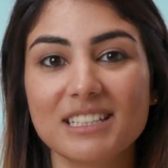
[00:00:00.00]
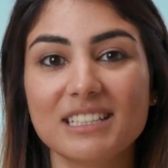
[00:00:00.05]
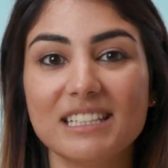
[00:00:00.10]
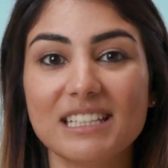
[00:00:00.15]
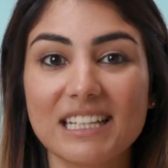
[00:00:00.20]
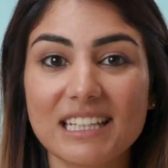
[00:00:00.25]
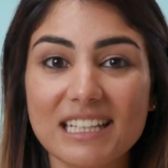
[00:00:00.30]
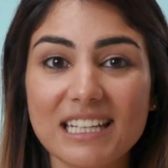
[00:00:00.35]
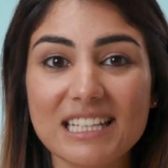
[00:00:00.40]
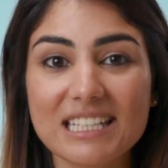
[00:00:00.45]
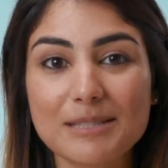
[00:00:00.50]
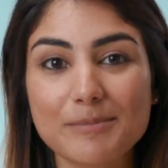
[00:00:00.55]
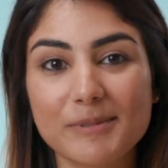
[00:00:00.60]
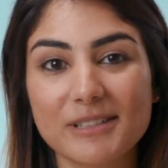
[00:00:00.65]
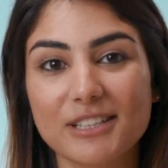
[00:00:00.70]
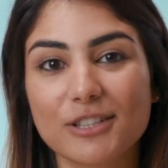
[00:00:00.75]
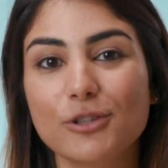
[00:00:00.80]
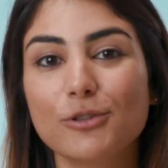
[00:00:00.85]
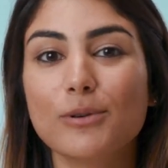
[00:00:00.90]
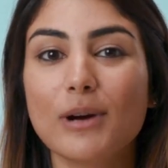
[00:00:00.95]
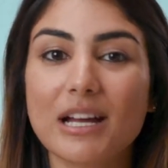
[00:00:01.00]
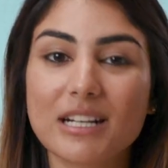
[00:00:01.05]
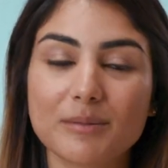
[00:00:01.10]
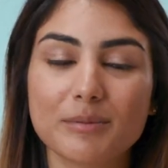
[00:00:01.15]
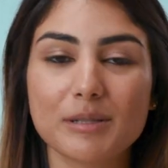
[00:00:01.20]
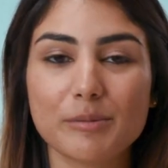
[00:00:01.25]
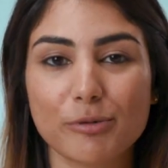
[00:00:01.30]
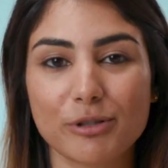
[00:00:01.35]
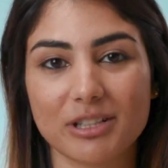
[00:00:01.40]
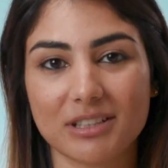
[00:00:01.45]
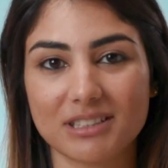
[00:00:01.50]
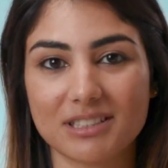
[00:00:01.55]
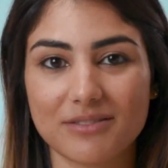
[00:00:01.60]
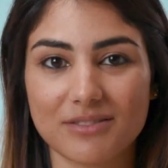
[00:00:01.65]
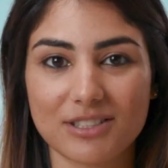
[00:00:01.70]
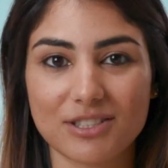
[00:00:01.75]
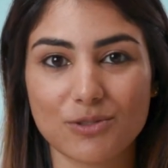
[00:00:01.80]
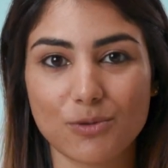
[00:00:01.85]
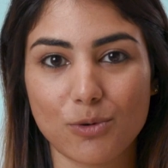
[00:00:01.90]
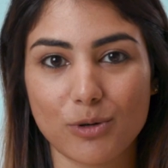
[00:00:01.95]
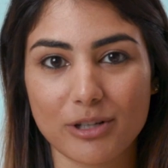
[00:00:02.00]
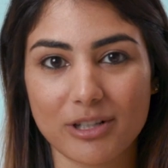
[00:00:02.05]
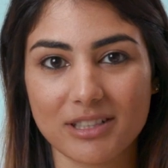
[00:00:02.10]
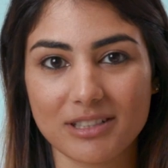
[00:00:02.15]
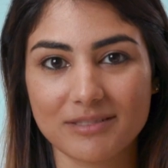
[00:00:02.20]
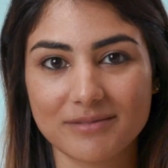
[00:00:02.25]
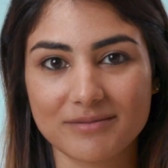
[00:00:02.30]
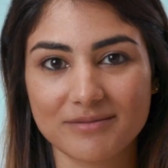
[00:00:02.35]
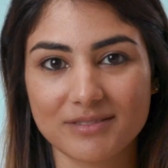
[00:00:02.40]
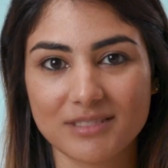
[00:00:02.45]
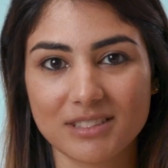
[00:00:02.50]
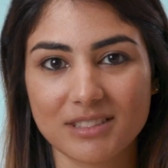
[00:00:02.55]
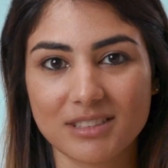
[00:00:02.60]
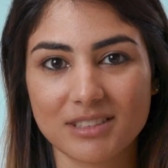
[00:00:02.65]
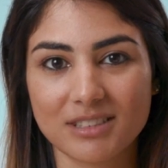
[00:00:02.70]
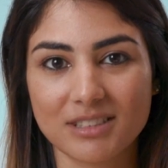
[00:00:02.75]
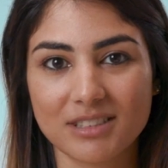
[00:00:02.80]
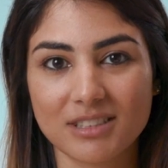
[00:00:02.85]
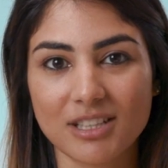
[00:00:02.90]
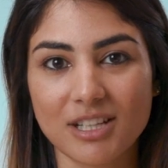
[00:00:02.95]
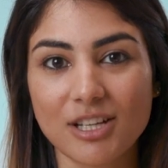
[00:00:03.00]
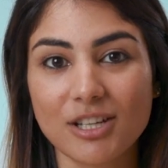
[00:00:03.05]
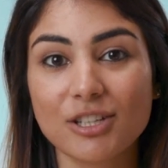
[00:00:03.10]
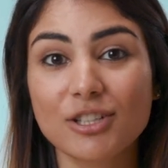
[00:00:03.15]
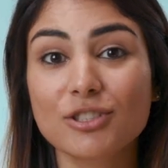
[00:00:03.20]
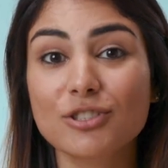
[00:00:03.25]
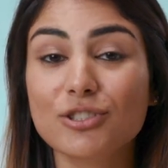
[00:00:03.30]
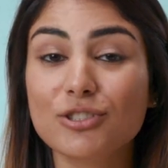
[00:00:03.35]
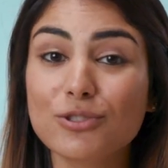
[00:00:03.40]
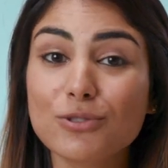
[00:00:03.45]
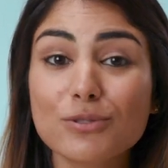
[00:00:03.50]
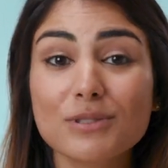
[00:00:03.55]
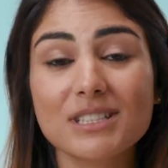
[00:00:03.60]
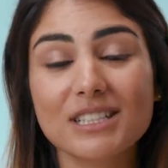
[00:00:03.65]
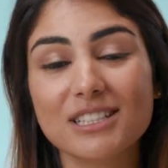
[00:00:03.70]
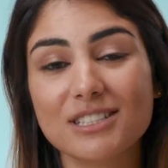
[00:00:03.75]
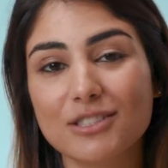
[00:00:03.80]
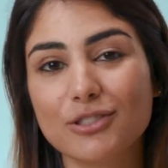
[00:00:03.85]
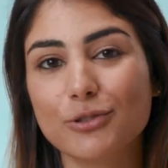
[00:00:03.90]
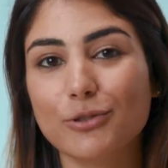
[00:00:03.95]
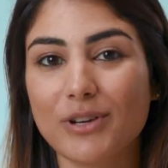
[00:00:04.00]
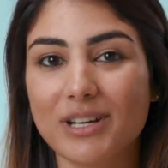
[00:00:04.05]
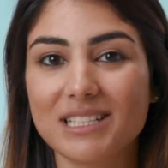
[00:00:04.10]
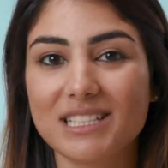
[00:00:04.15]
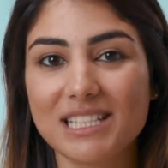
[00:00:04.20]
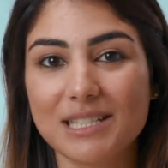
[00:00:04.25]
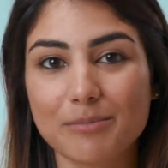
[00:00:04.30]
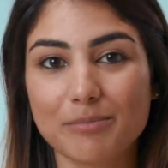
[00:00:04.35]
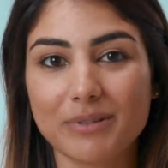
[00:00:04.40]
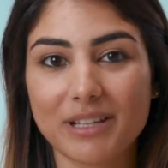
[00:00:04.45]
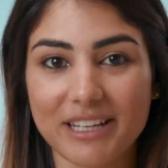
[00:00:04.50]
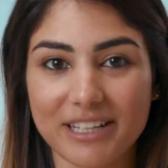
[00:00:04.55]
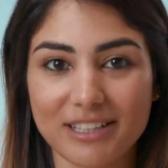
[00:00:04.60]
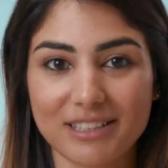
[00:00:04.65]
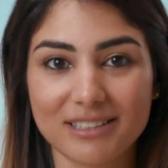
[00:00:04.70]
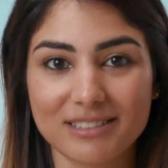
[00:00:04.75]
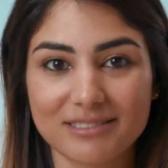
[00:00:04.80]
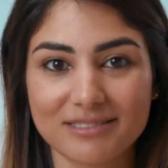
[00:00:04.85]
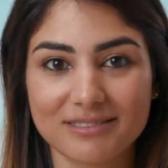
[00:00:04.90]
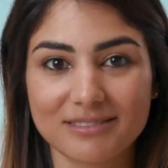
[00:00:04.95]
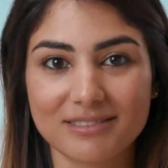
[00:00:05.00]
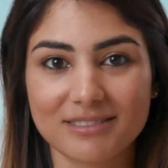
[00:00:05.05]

Nick has been incredibly productive this quarter. Susan is a great team player.